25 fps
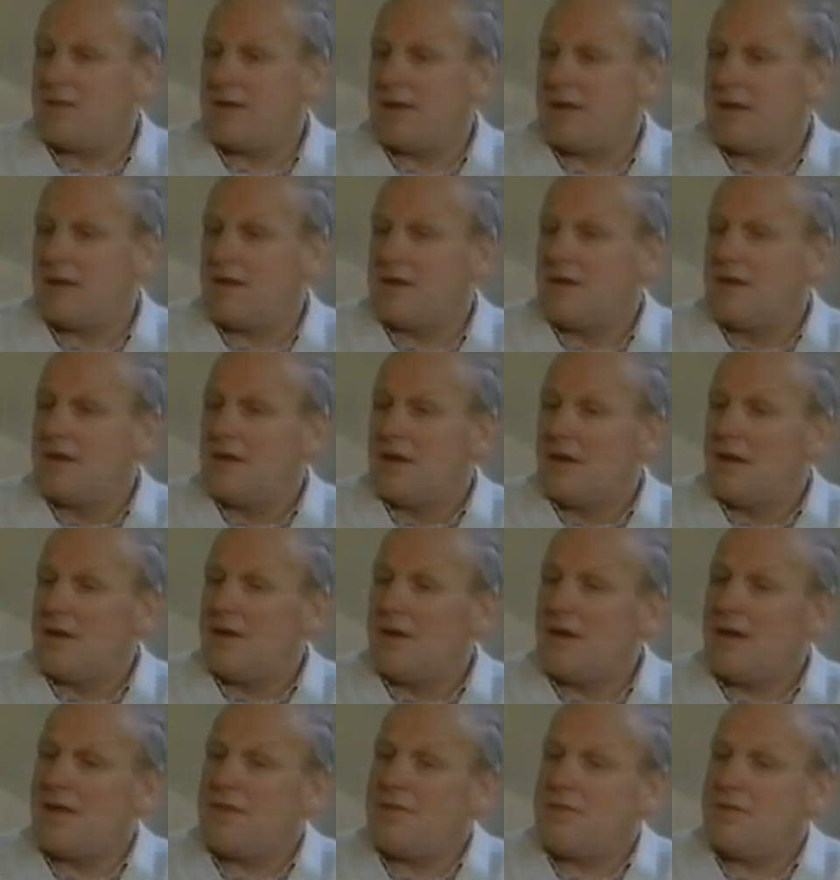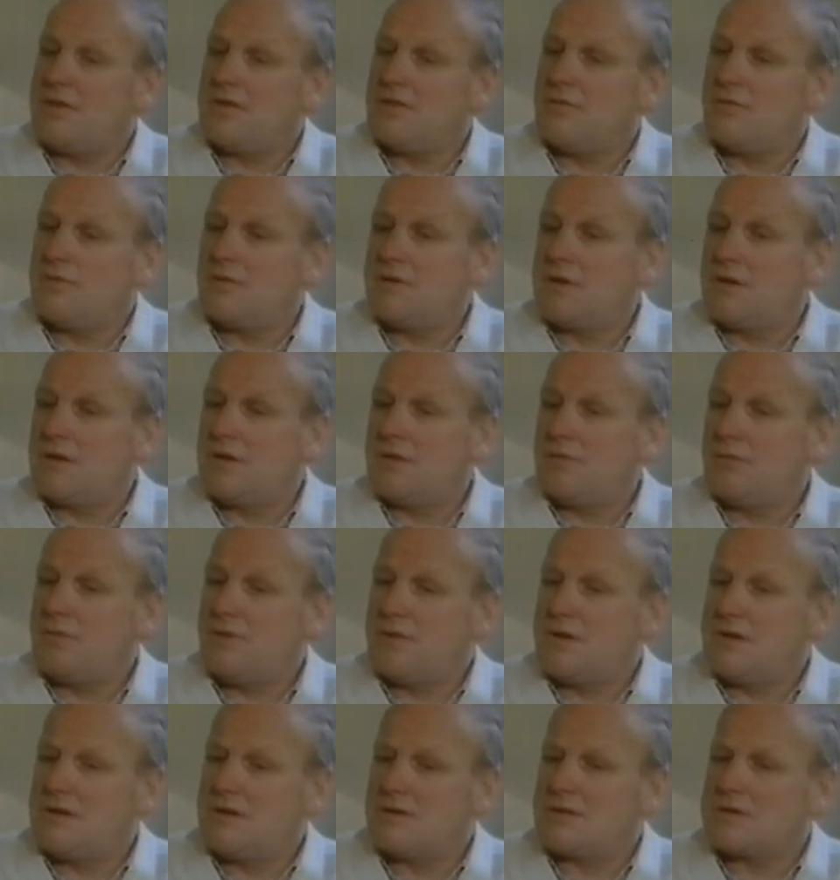for that. And I think we,
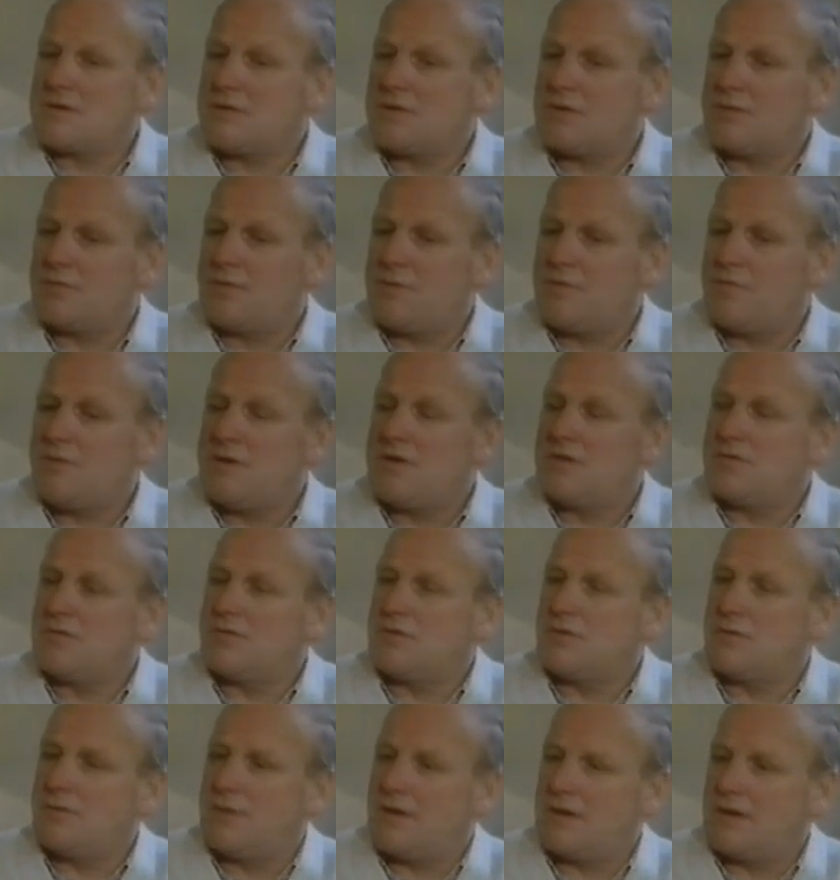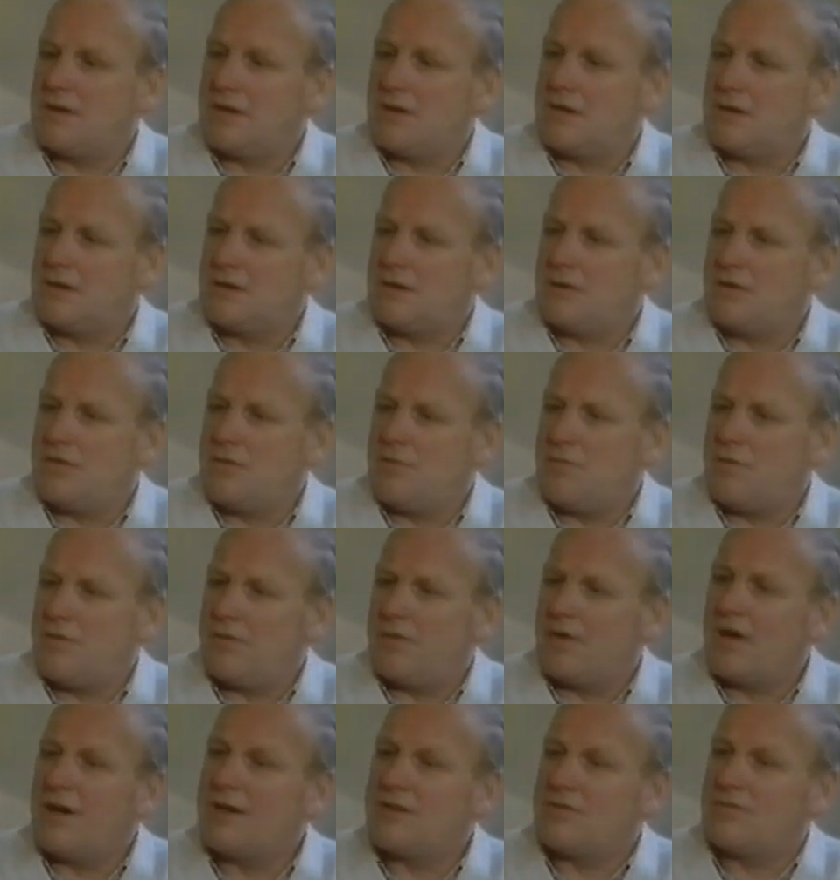within the squad, when we talk about England at the
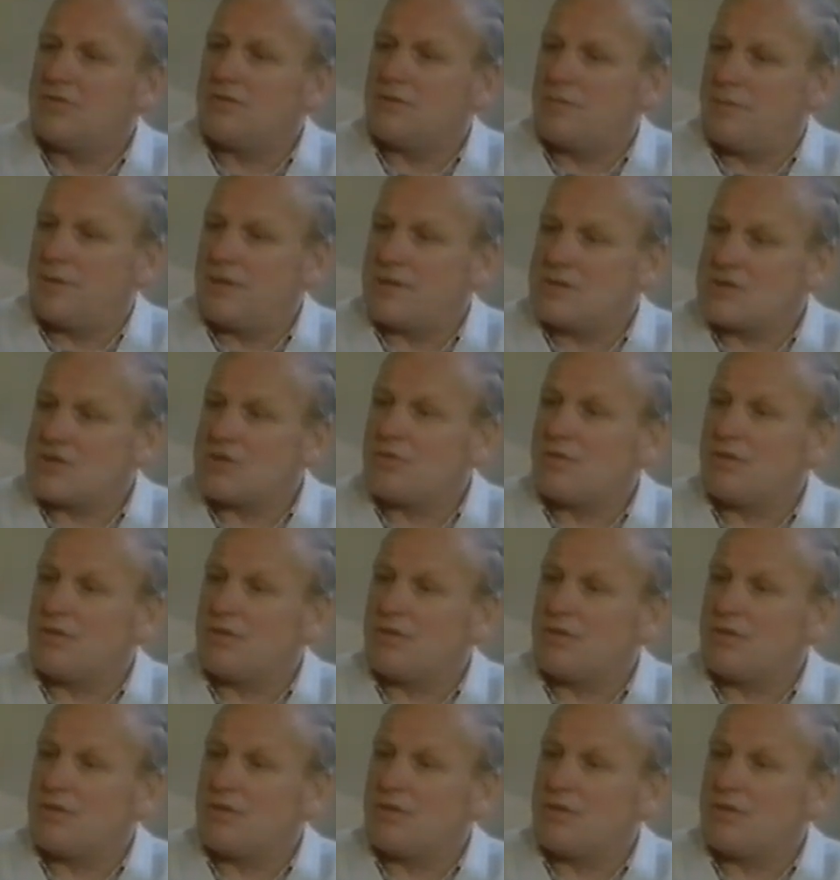moment, I talk about a